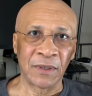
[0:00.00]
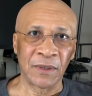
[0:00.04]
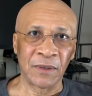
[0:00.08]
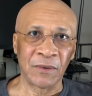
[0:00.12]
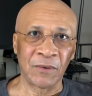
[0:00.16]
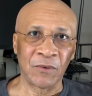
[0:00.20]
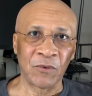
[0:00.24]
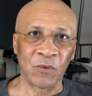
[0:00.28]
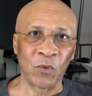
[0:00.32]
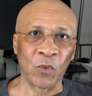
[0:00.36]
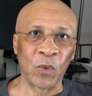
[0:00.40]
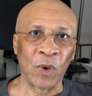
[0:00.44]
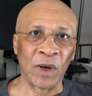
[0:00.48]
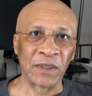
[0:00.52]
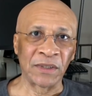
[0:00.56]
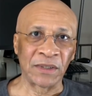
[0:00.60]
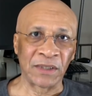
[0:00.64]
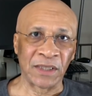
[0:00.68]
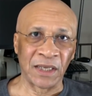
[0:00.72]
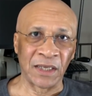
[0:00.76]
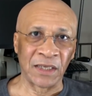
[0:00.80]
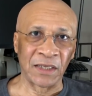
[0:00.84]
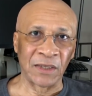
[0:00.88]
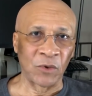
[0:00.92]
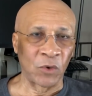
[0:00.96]

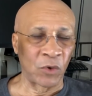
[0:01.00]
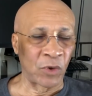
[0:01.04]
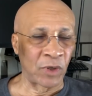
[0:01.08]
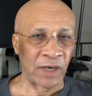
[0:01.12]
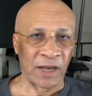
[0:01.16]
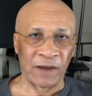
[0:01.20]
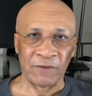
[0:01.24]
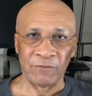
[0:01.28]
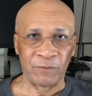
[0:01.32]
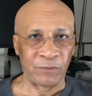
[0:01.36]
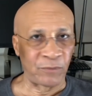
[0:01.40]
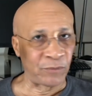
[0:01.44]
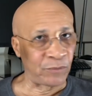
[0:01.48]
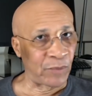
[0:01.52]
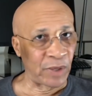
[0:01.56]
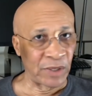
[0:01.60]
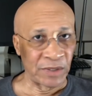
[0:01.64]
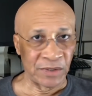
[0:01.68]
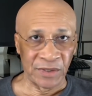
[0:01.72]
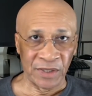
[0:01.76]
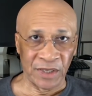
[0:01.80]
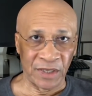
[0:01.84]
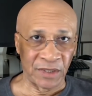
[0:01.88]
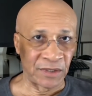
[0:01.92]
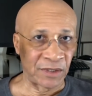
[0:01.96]
wanting, and I've been
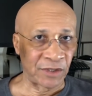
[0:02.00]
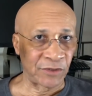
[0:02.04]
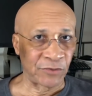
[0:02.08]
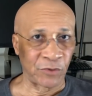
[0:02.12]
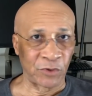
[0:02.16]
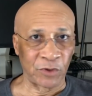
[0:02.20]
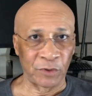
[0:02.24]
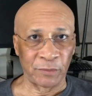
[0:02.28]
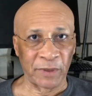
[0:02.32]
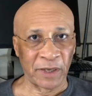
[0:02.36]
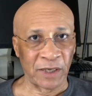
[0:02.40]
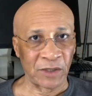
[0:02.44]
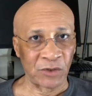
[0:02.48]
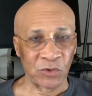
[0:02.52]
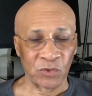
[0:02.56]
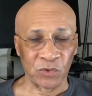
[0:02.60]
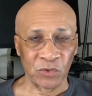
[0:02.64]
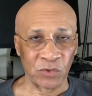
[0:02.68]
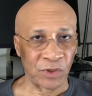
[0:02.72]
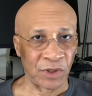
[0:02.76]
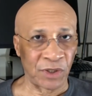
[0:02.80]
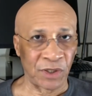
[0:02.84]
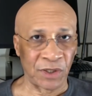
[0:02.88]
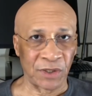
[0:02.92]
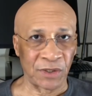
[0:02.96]
saying this for the past 2
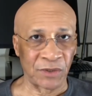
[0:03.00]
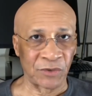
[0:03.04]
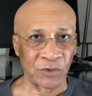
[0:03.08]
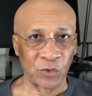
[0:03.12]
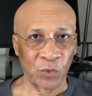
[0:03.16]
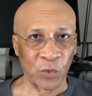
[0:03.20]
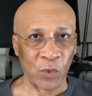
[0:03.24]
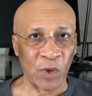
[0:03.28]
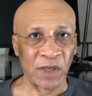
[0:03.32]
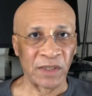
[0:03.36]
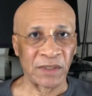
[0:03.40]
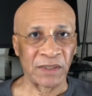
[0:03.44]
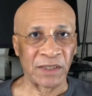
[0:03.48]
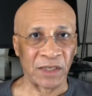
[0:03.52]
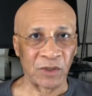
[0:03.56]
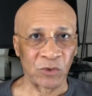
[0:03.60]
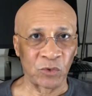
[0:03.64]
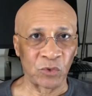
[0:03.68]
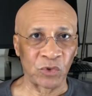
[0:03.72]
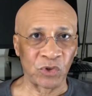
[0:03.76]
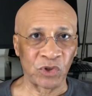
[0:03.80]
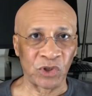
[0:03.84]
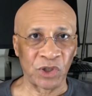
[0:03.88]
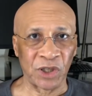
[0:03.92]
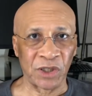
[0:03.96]
years, wanting to
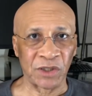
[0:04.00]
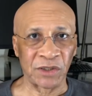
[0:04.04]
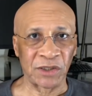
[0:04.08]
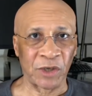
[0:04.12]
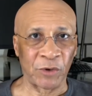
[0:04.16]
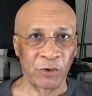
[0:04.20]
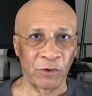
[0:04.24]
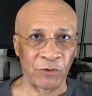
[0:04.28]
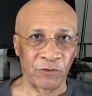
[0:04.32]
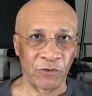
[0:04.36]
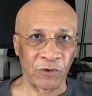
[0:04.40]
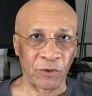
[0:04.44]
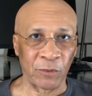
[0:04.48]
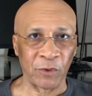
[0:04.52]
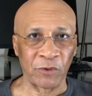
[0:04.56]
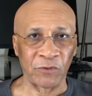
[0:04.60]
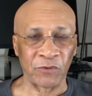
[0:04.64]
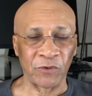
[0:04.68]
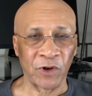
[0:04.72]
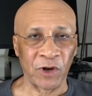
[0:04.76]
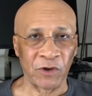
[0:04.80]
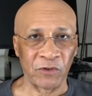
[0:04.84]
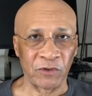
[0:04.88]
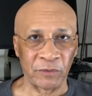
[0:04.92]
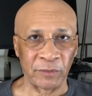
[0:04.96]
change our form of
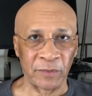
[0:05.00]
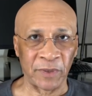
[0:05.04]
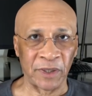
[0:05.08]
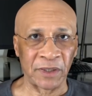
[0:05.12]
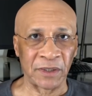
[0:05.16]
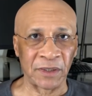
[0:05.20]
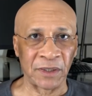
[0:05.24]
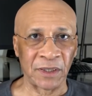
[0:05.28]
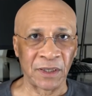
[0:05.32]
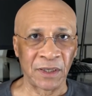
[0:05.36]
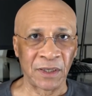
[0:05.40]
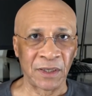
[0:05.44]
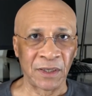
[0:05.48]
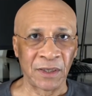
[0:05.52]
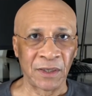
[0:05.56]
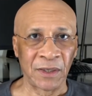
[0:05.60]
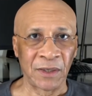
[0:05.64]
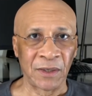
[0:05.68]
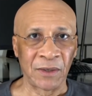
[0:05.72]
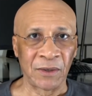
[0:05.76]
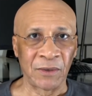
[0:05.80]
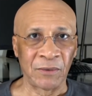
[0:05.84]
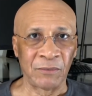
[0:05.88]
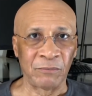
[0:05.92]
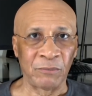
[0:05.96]
government,
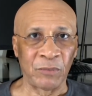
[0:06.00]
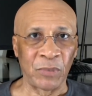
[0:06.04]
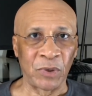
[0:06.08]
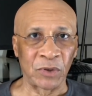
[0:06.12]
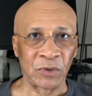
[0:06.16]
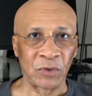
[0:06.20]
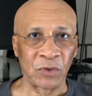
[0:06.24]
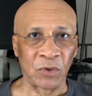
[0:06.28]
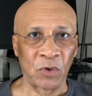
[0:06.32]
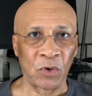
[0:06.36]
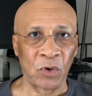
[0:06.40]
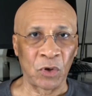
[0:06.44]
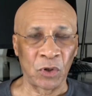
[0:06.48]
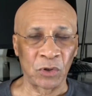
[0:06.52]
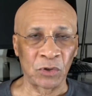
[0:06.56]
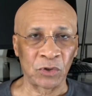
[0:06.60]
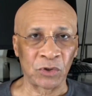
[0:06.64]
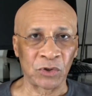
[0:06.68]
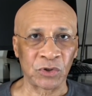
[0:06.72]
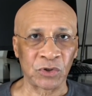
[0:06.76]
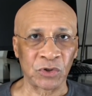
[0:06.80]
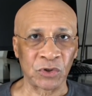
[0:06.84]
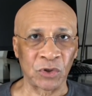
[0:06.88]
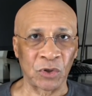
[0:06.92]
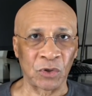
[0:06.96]
but
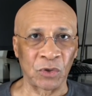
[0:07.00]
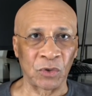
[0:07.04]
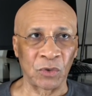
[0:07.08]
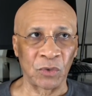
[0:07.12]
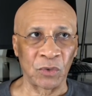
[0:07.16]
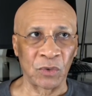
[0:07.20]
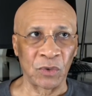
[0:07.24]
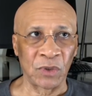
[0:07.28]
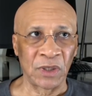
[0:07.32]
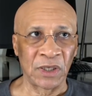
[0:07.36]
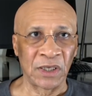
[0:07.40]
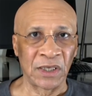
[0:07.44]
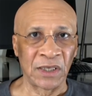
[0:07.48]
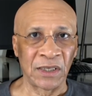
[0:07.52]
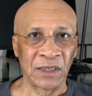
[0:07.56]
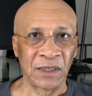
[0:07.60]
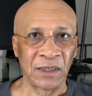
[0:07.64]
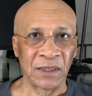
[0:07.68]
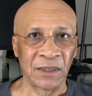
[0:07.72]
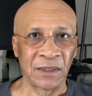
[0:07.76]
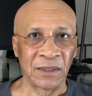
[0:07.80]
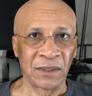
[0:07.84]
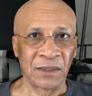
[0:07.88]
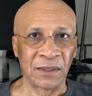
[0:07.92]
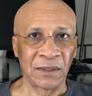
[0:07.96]
also
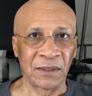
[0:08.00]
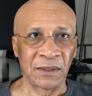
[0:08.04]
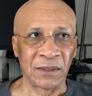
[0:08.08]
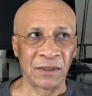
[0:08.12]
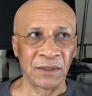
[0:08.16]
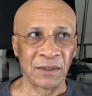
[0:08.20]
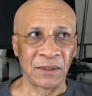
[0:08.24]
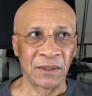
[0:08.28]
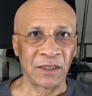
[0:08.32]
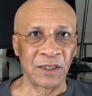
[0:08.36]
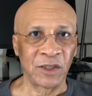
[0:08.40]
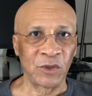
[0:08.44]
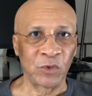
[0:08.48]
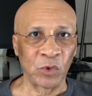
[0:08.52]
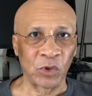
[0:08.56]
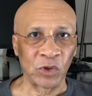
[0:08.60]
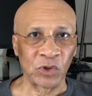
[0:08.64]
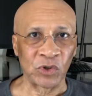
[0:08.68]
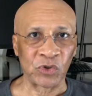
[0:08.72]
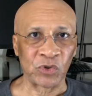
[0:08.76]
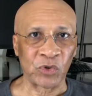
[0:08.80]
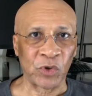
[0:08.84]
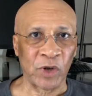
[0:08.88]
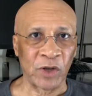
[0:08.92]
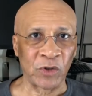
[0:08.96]
he was
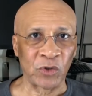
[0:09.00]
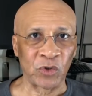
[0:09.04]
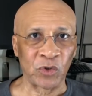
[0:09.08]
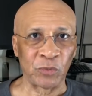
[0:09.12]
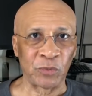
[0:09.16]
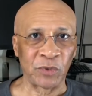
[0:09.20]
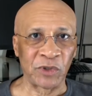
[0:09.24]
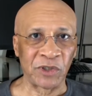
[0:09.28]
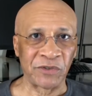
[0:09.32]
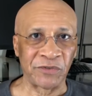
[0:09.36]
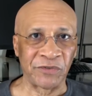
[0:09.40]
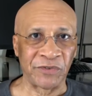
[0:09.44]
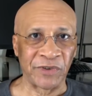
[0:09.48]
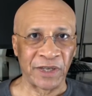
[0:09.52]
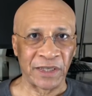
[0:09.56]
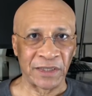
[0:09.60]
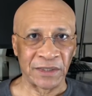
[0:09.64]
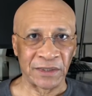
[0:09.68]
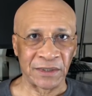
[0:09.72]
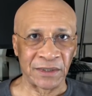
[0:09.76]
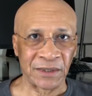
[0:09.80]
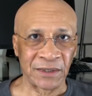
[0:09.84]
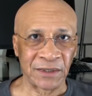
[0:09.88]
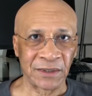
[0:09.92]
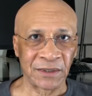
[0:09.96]
trying to
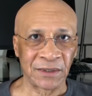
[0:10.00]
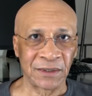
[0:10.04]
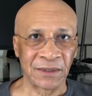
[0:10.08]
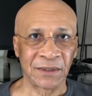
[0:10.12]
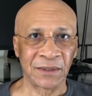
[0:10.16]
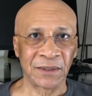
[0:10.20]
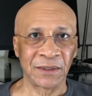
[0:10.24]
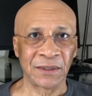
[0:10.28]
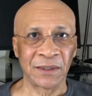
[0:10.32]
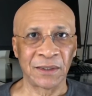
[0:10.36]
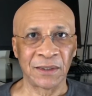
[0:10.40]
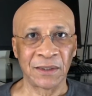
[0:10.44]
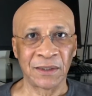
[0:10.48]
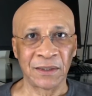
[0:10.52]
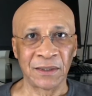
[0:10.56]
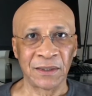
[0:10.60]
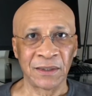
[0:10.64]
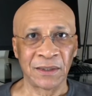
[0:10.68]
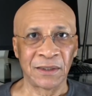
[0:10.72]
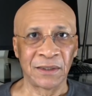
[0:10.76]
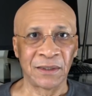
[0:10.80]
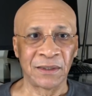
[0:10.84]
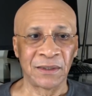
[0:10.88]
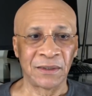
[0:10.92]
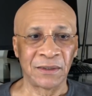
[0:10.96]
prevent
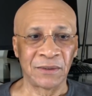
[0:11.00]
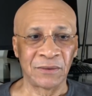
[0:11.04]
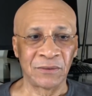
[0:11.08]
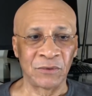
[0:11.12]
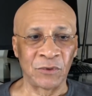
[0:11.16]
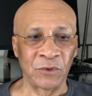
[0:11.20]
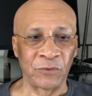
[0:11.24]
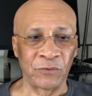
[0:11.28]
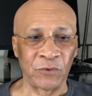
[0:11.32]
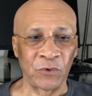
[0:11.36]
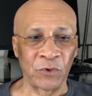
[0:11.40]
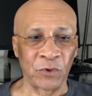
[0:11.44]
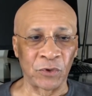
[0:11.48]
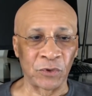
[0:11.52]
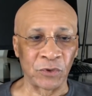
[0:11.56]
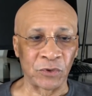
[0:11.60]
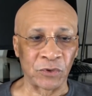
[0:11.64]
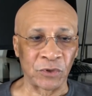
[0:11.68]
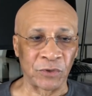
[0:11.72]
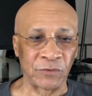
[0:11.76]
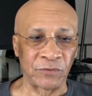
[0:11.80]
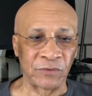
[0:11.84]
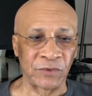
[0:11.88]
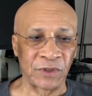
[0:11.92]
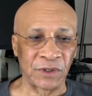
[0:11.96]
the focus
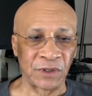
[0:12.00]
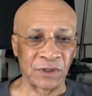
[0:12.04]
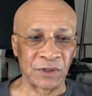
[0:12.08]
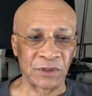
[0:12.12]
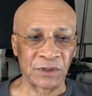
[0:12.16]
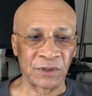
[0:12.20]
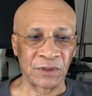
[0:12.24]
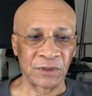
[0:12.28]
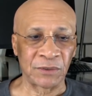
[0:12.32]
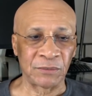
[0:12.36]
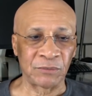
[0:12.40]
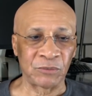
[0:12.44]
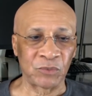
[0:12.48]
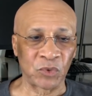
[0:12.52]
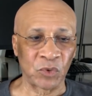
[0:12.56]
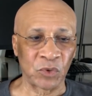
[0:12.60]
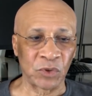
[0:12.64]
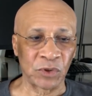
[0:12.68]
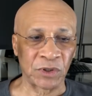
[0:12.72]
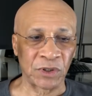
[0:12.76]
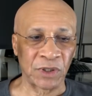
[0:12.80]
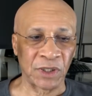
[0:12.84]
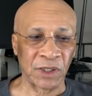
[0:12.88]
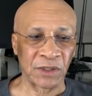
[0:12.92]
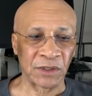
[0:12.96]
of this
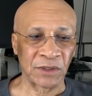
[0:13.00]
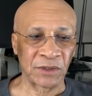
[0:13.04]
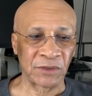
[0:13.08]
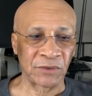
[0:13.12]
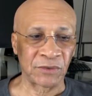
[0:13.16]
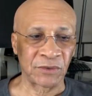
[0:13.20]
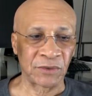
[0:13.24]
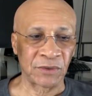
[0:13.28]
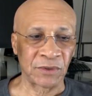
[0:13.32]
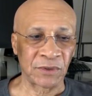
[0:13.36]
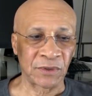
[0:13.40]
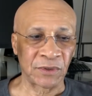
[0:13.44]
protest